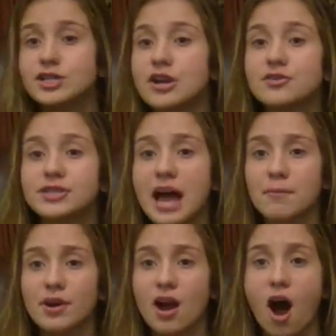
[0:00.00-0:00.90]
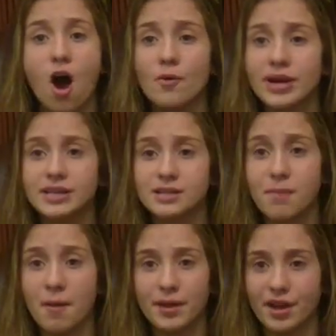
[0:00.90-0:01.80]
General Seimer, all we need is the
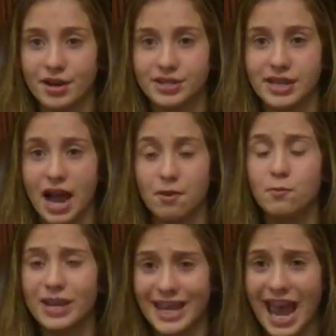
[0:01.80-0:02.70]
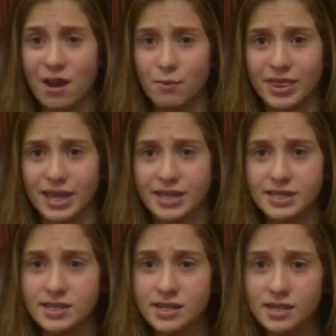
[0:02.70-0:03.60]
public on our side. We can't win this.